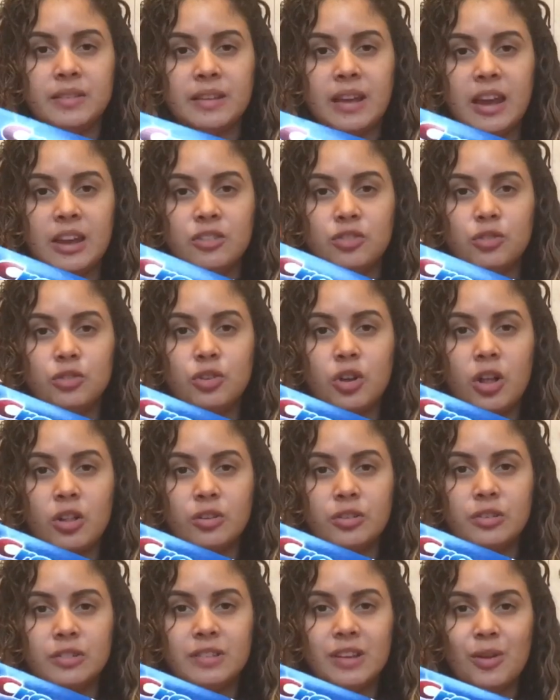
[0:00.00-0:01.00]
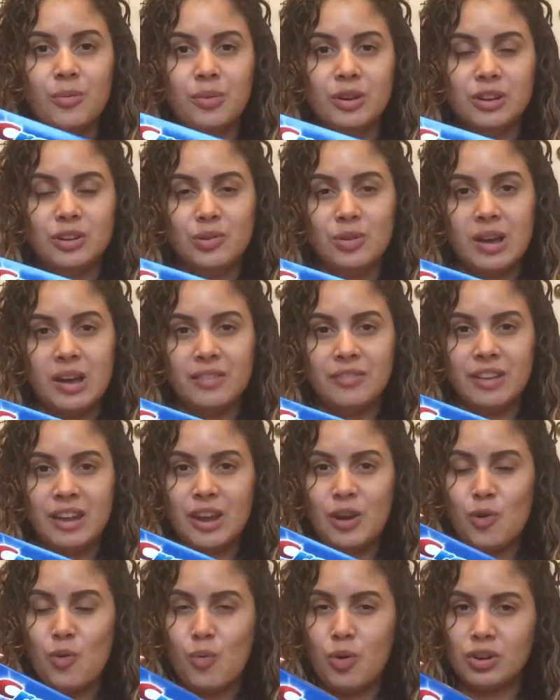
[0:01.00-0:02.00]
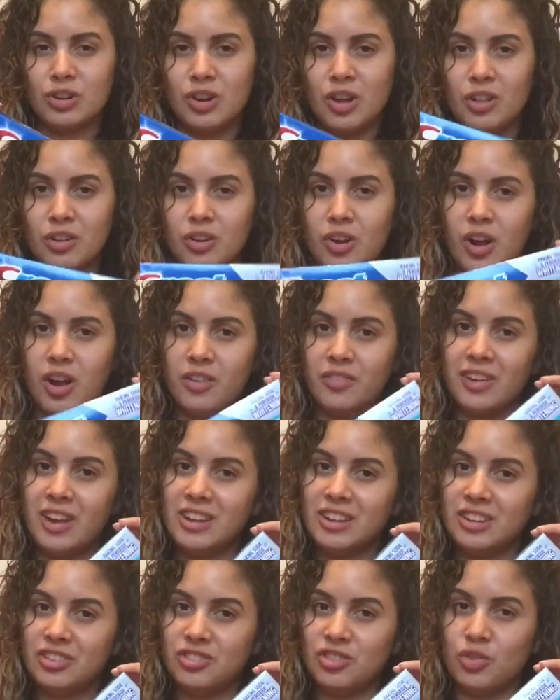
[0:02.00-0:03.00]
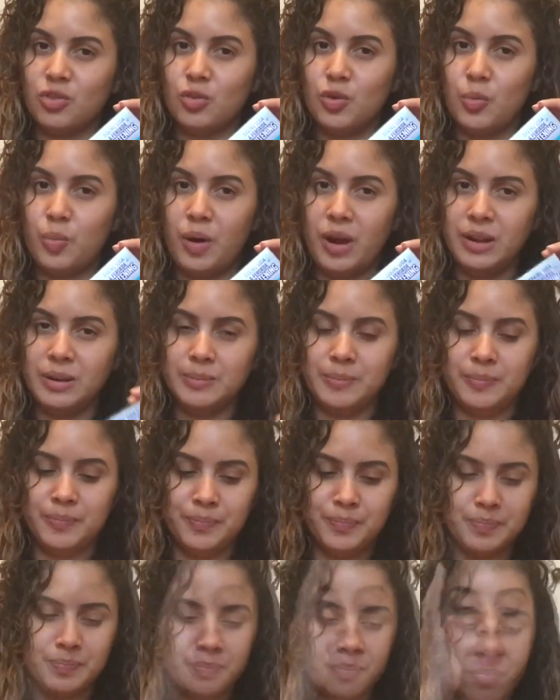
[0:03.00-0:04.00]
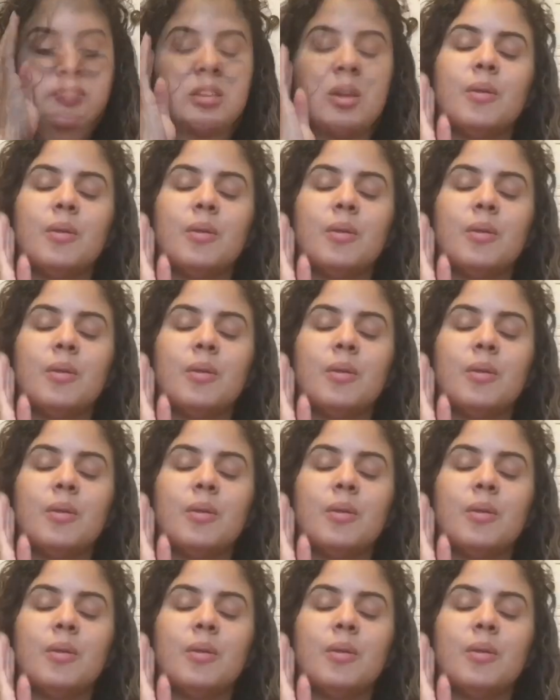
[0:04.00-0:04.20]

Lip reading: at $2, and we do have a $1 off digital coupon. So,